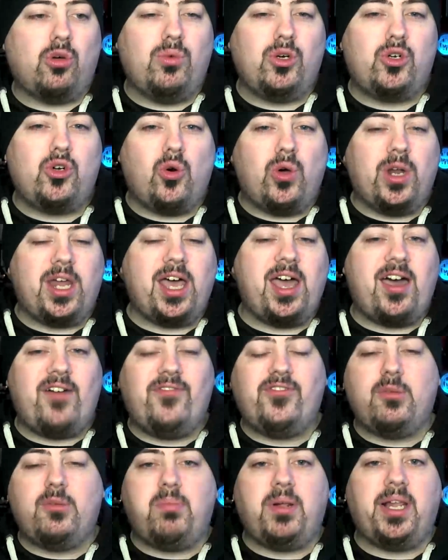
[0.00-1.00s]
going to have
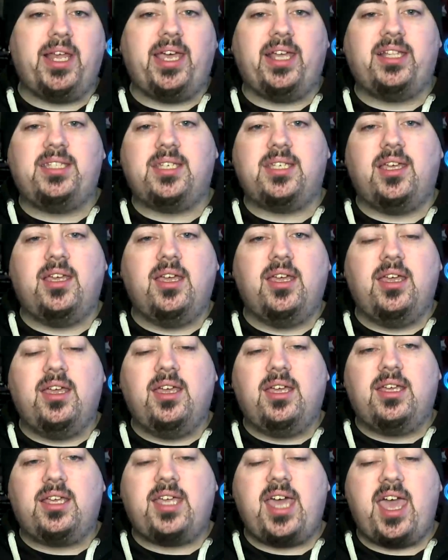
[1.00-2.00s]
to play it
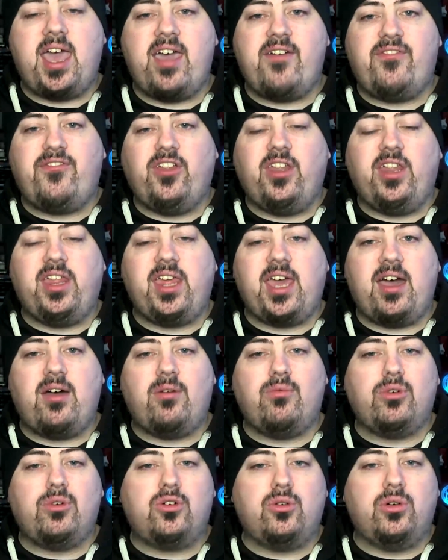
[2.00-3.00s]
careful here.
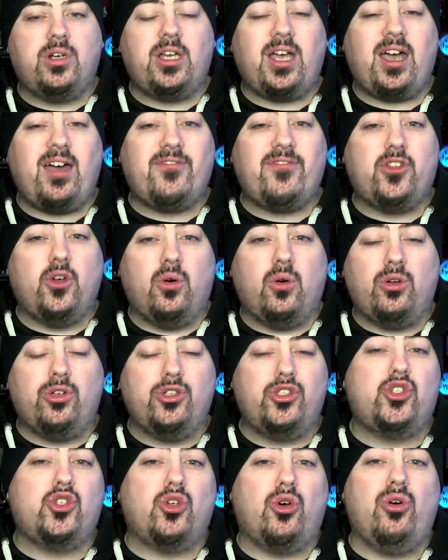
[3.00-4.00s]
We're going to have to
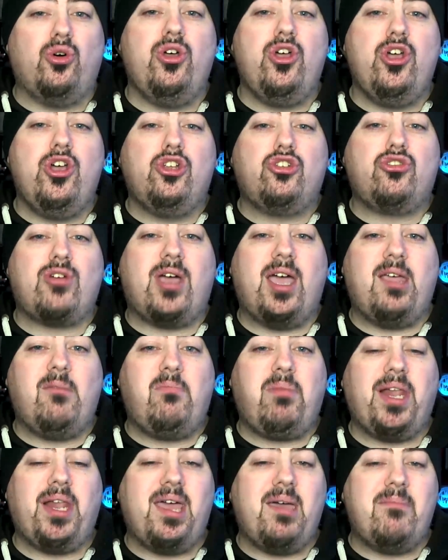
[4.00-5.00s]
also try and
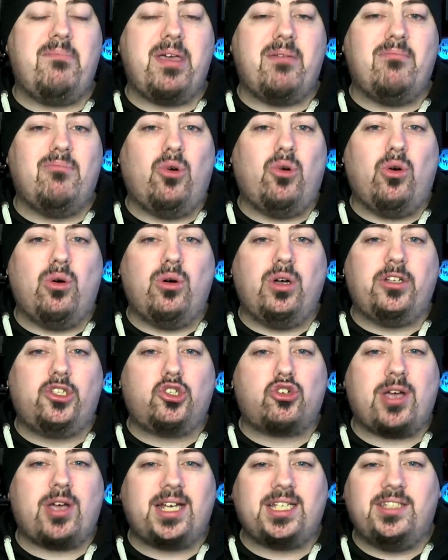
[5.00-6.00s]
play a bit more
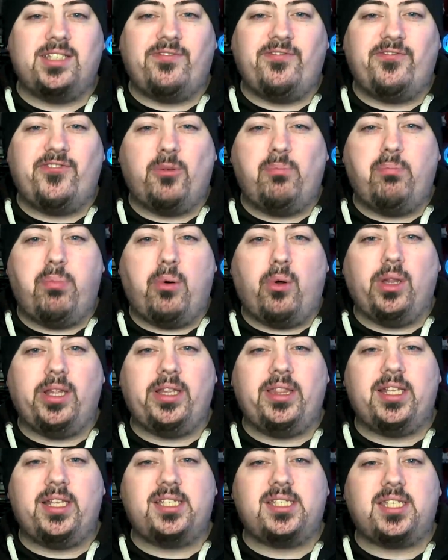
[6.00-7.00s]
attractive football in
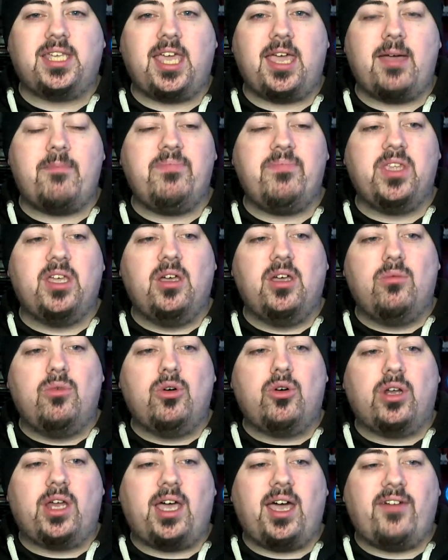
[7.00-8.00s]
this game. We're
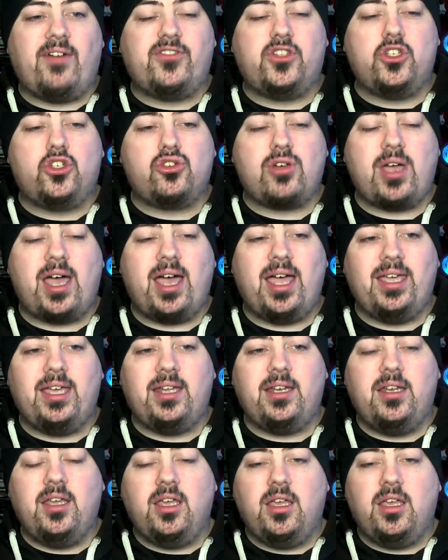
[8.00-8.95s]
going to have to try and